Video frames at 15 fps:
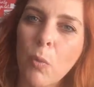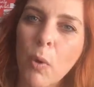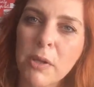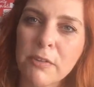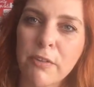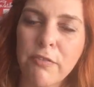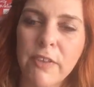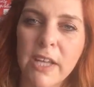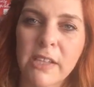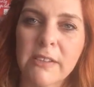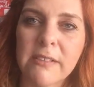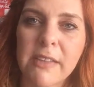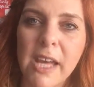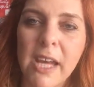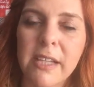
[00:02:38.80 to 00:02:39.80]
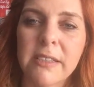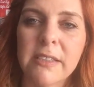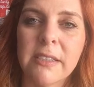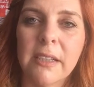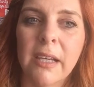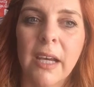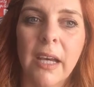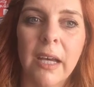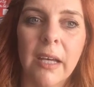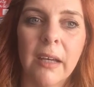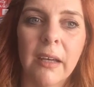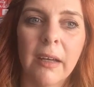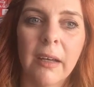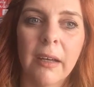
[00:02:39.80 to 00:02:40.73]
one of the things that uh,